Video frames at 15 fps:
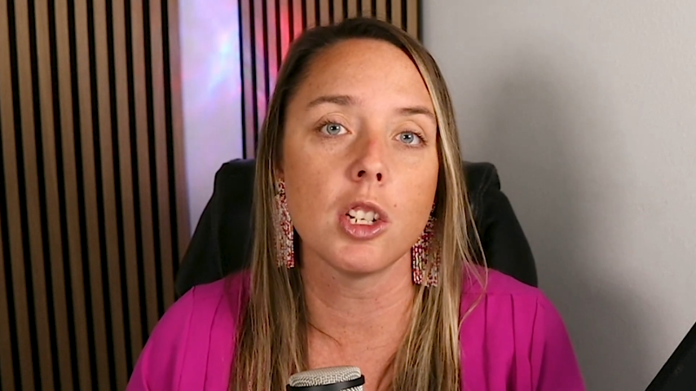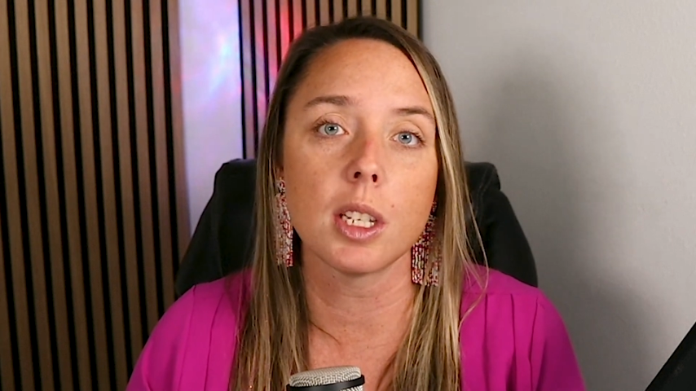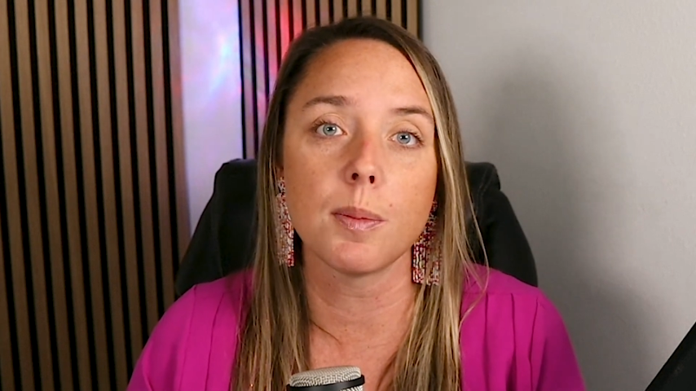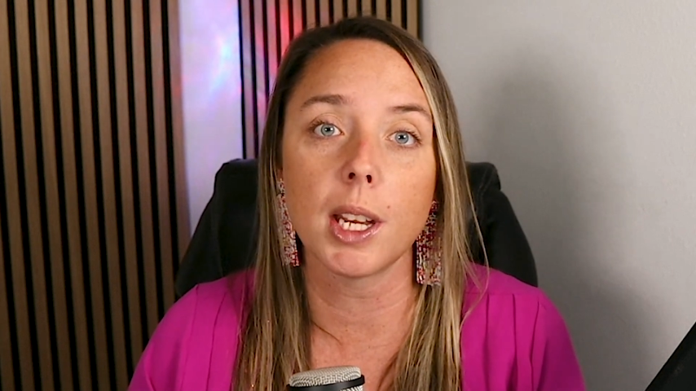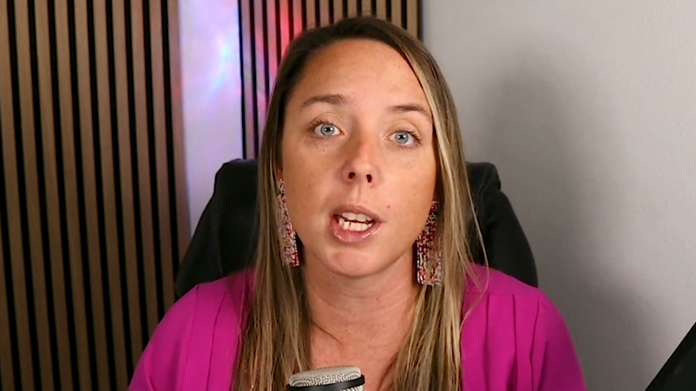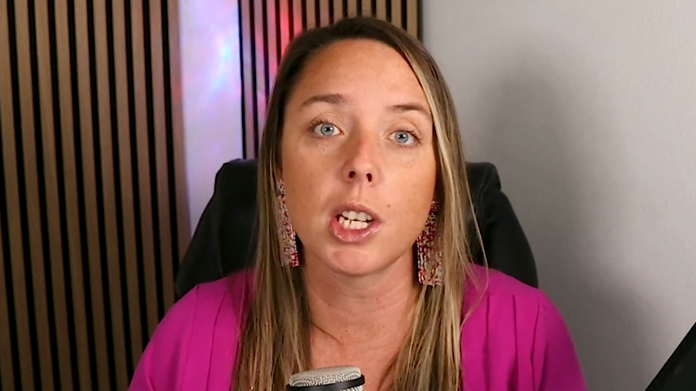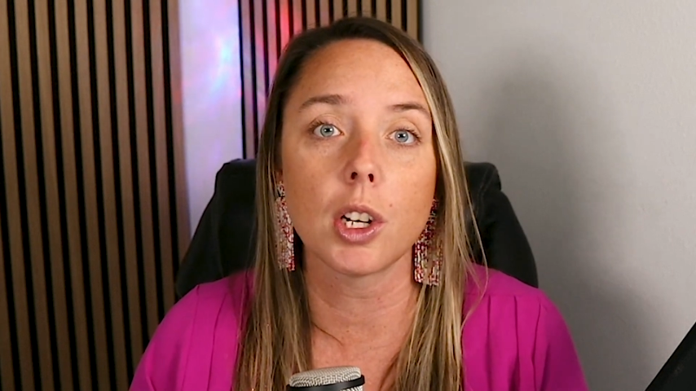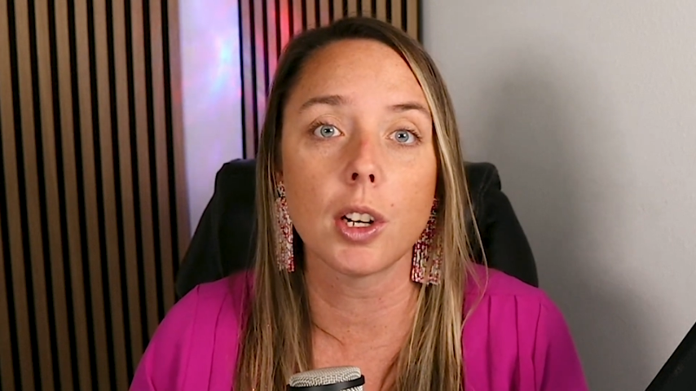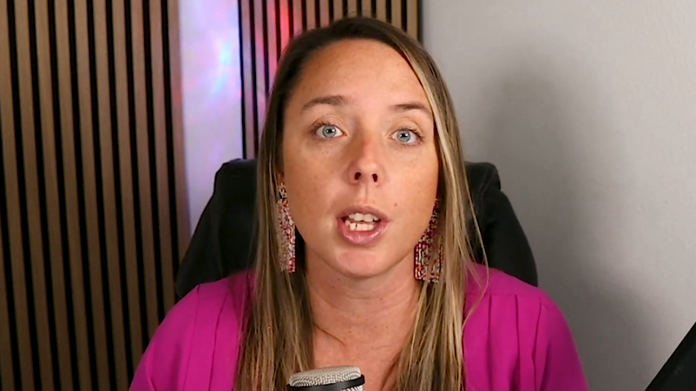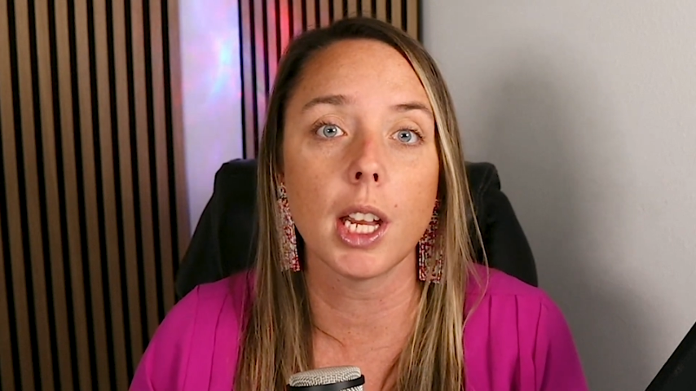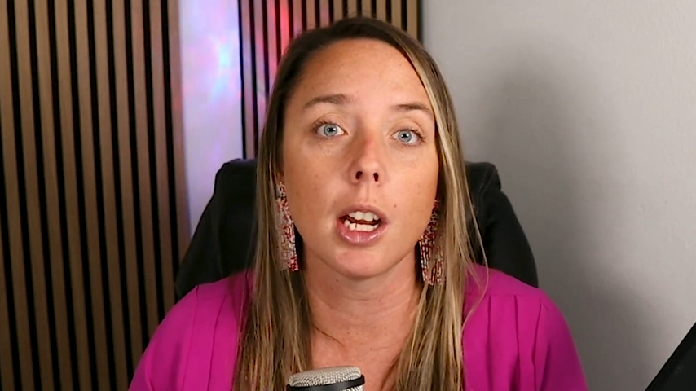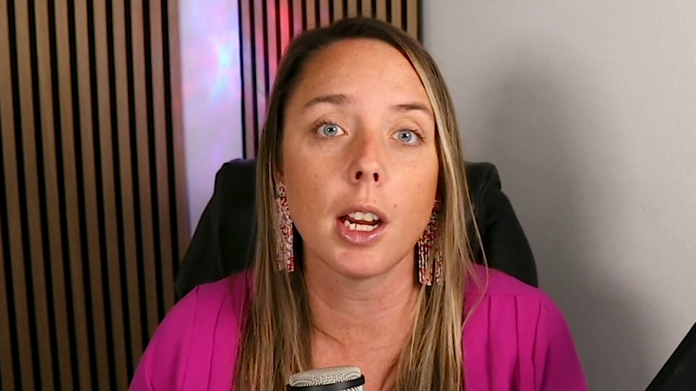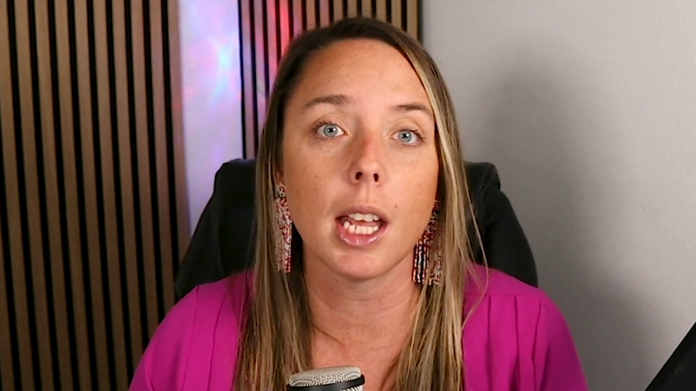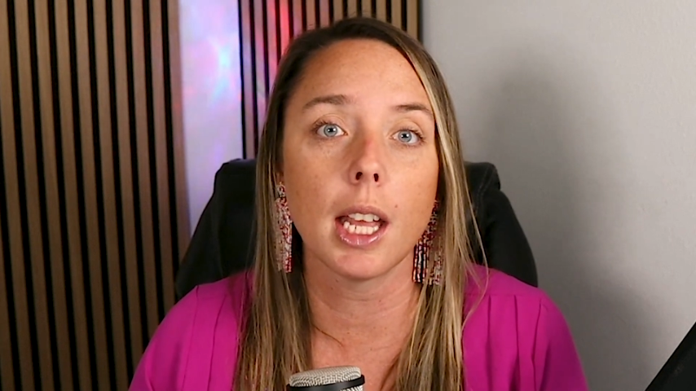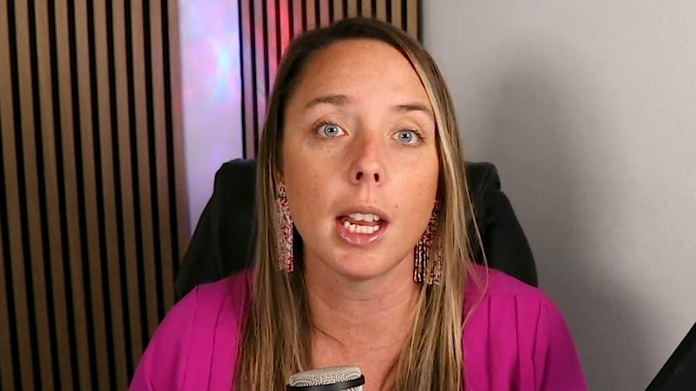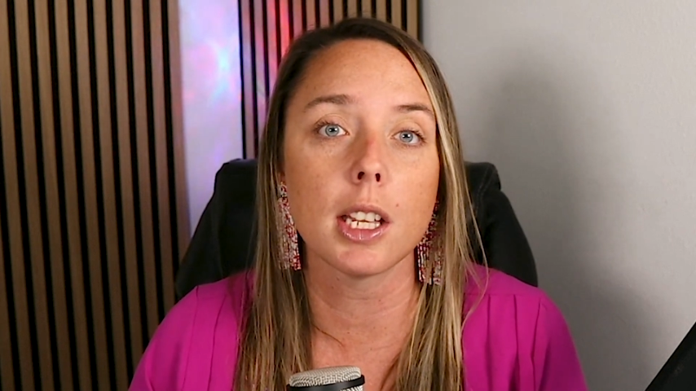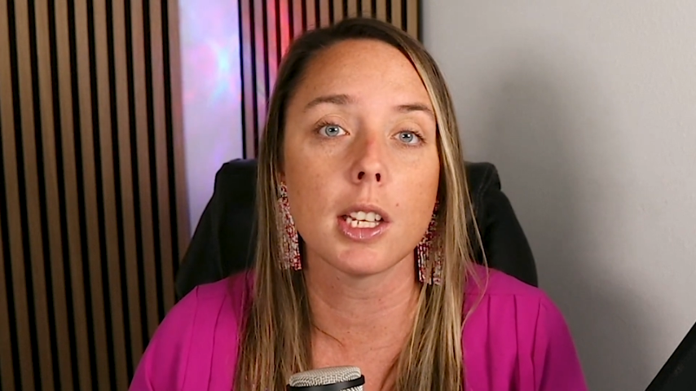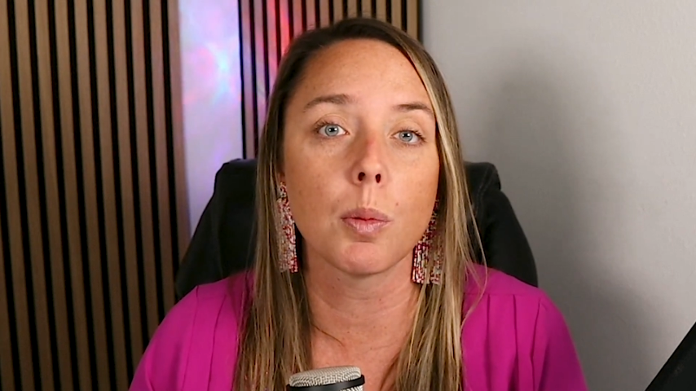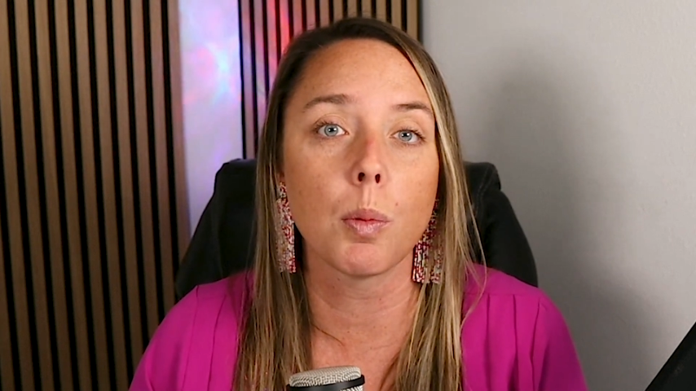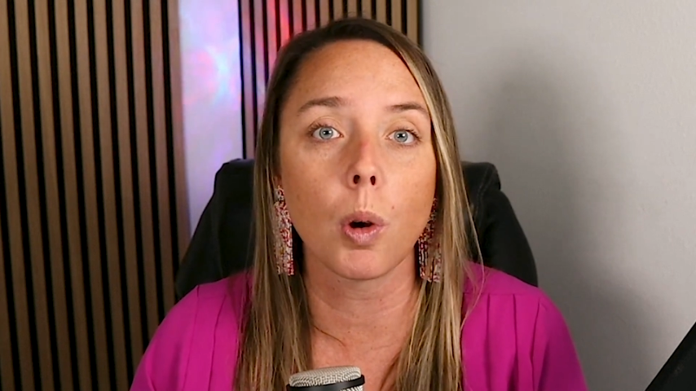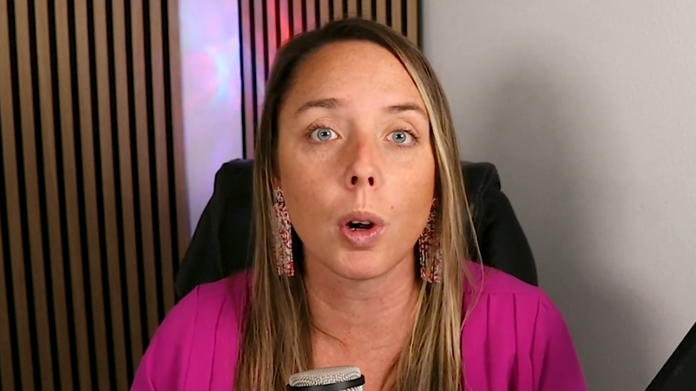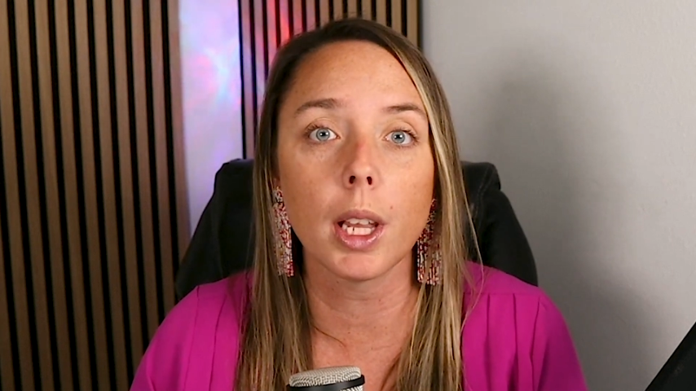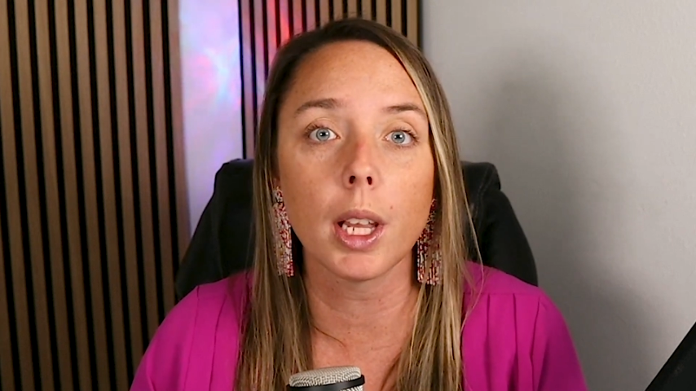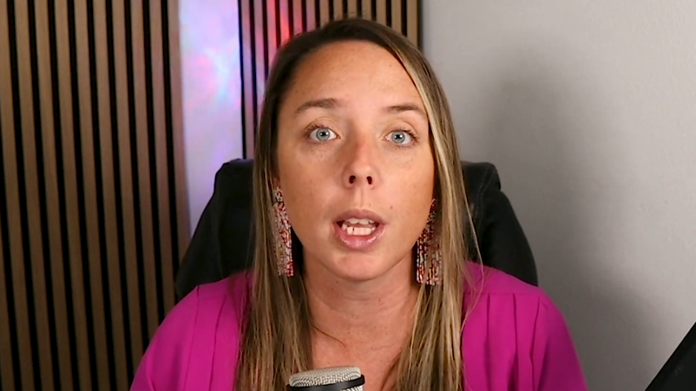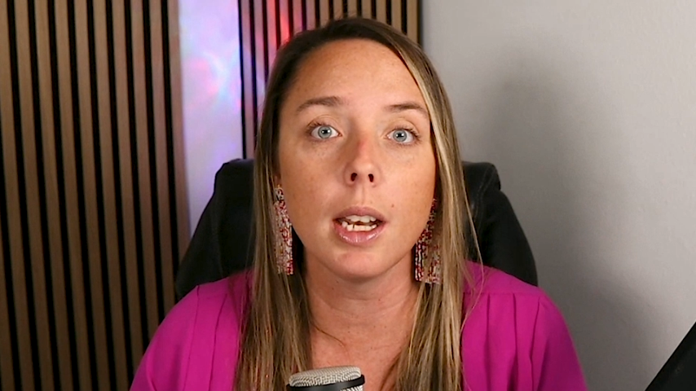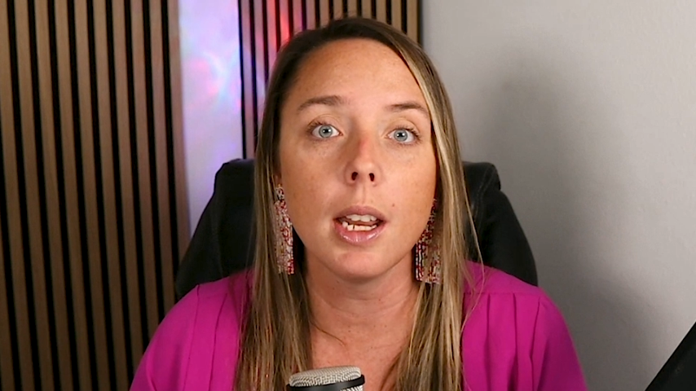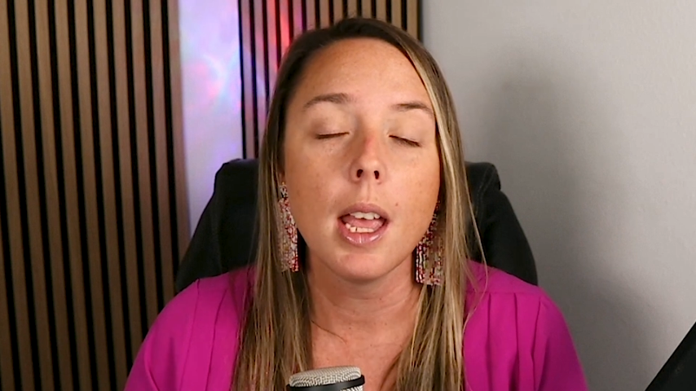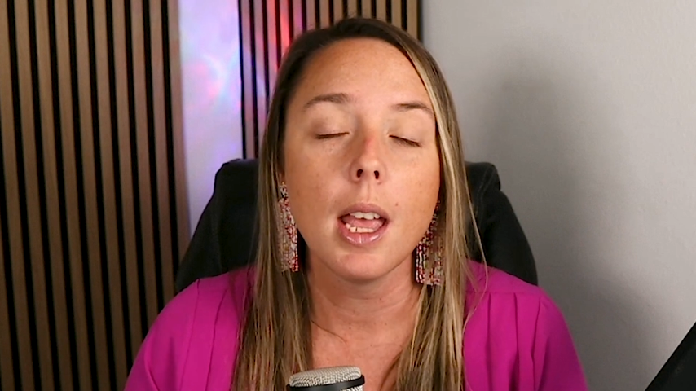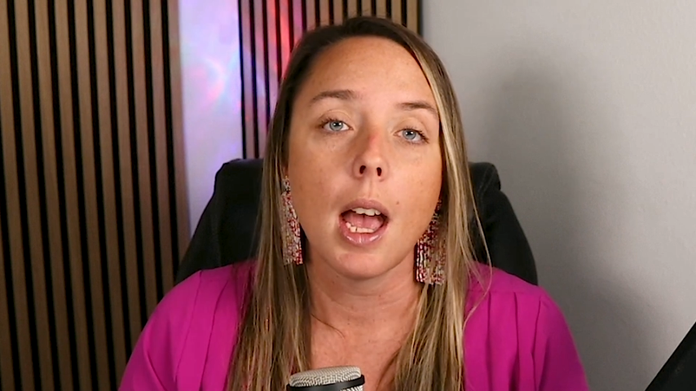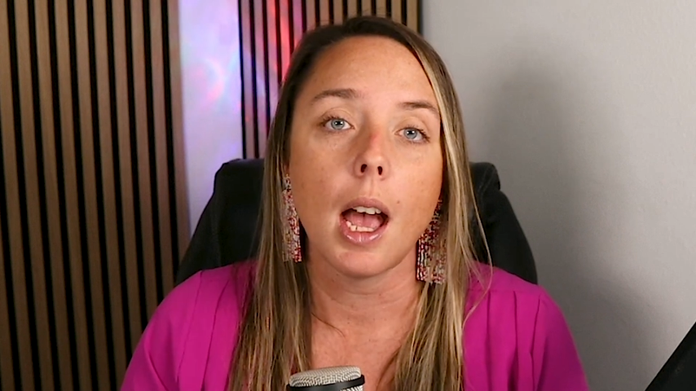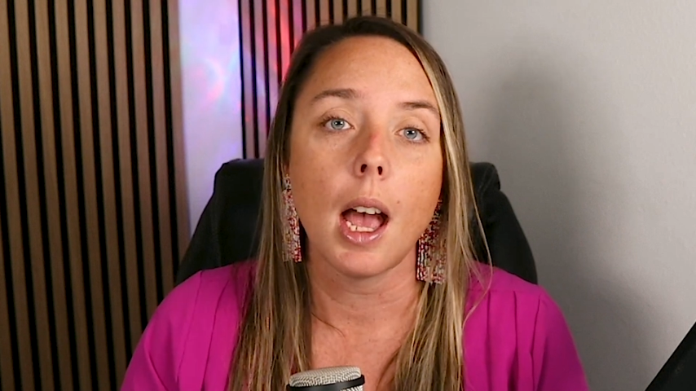just make sure that your kid is supported